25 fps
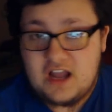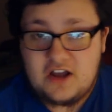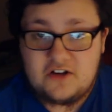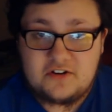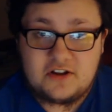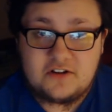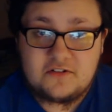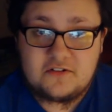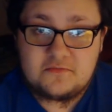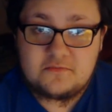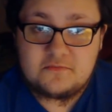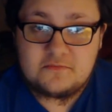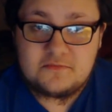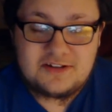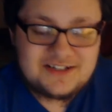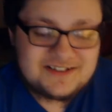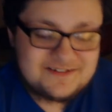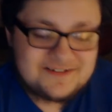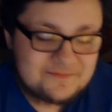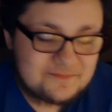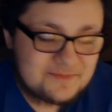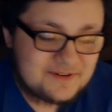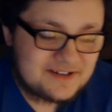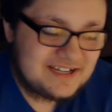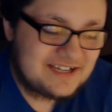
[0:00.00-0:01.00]
I don't know.
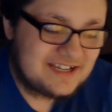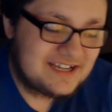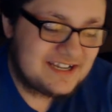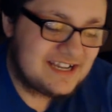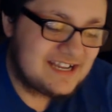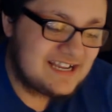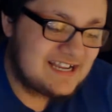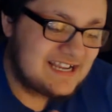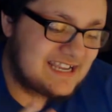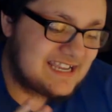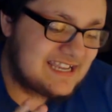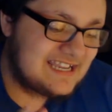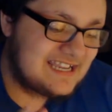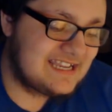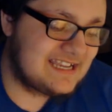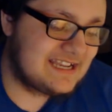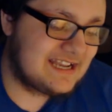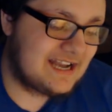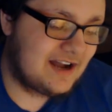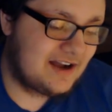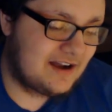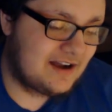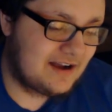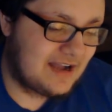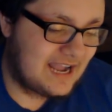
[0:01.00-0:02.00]
But
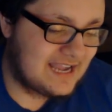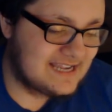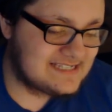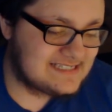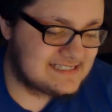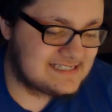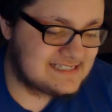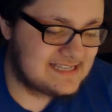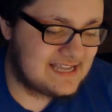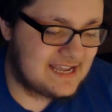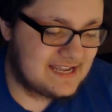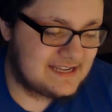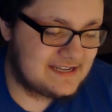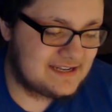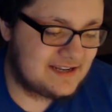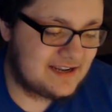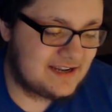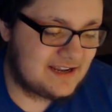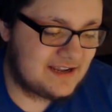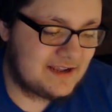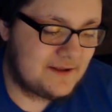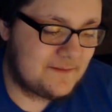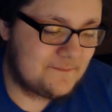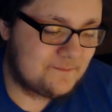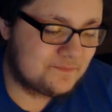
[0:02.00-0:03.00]
I
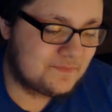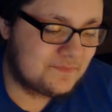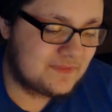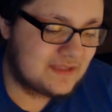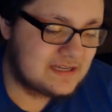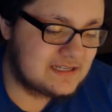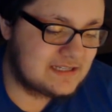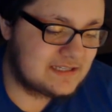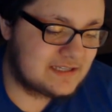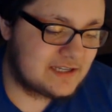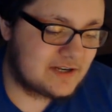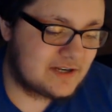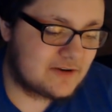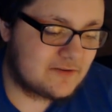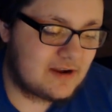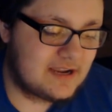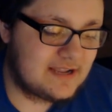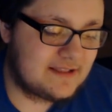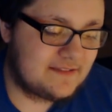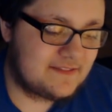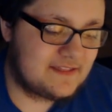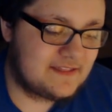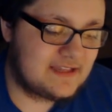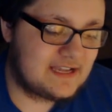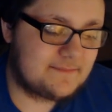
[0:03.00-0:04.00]
said, the
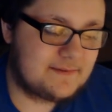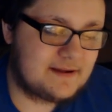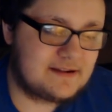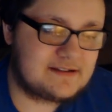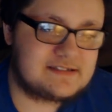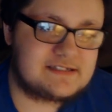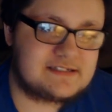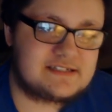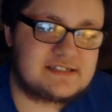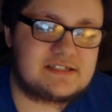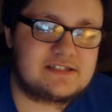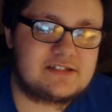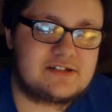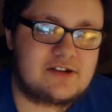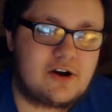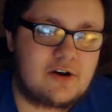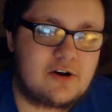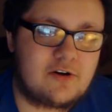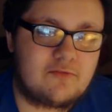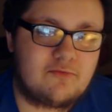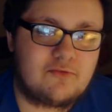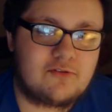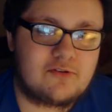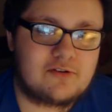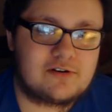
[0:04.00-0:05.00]
great thing about
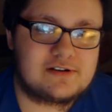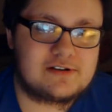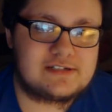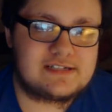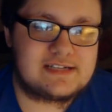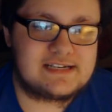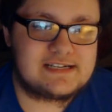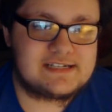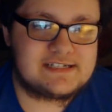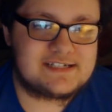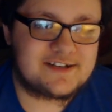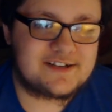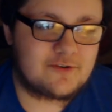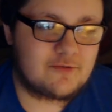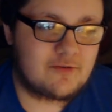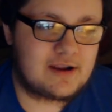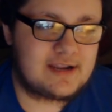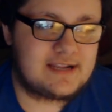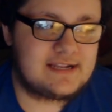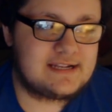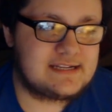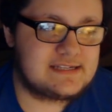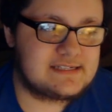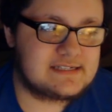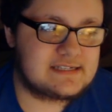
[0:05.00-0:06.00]
Star Wars is
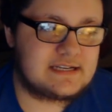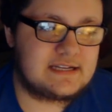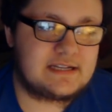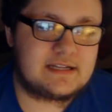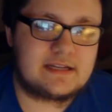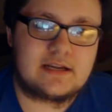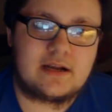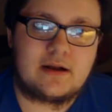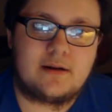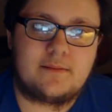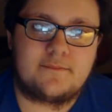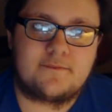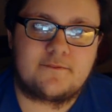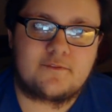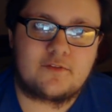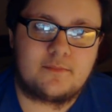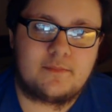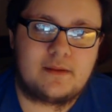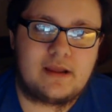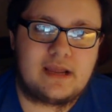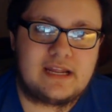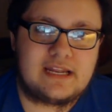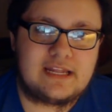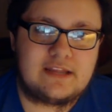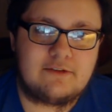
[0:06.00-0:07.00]
greatness can come
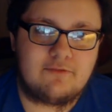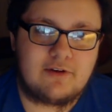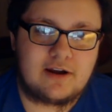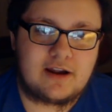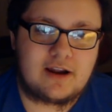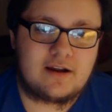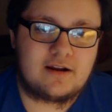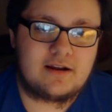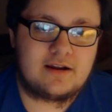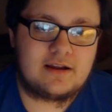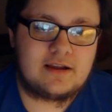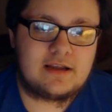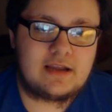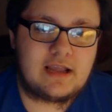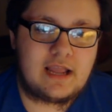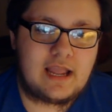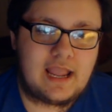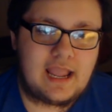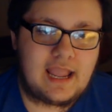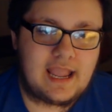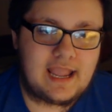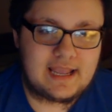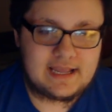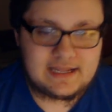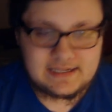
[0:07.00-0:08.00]
from anywhere.
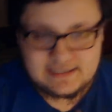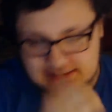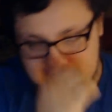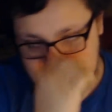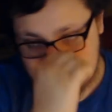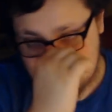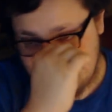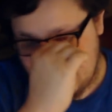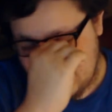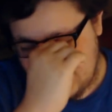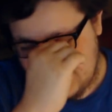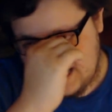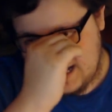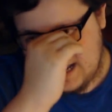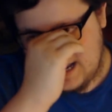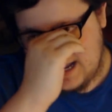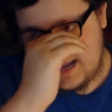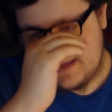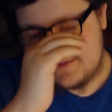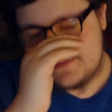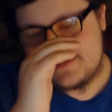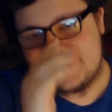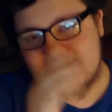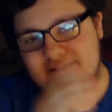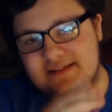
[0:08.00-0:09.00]
And
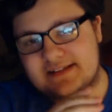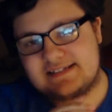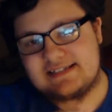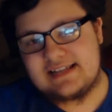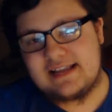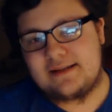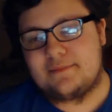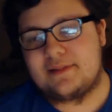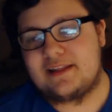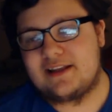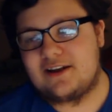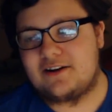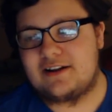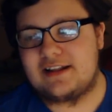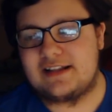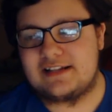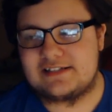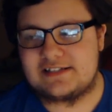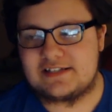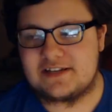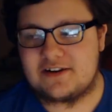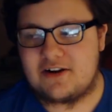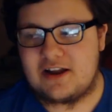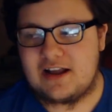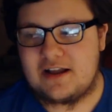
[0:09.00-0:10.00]
I said the same thing on
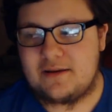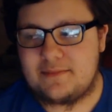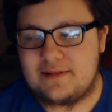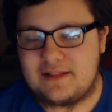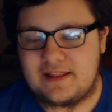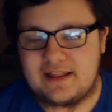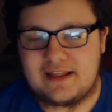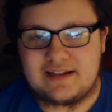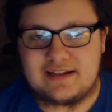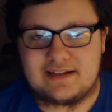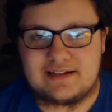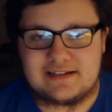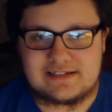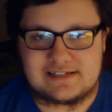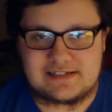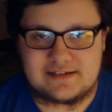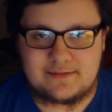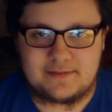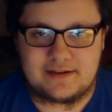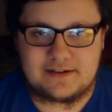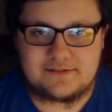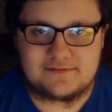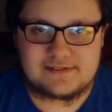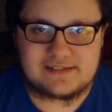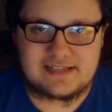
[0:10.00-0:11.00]
Instagram, and then
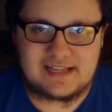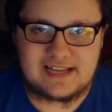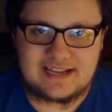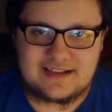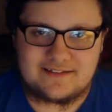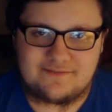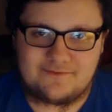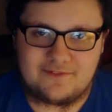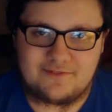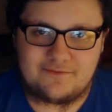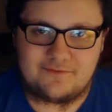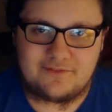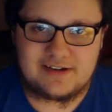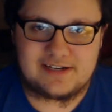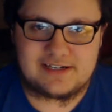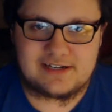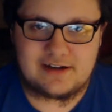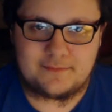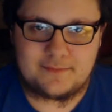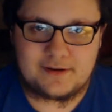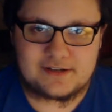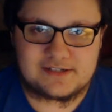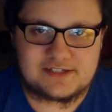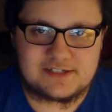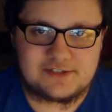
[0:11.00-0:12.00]
somebody was like, what are you
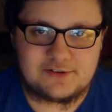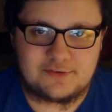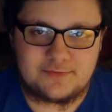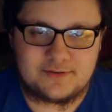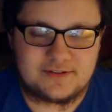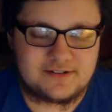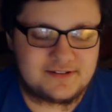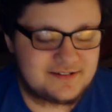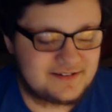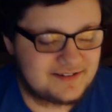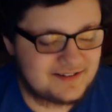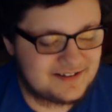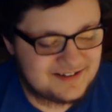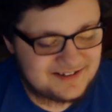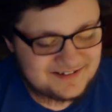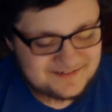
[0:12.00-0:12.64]
talking about, stupid?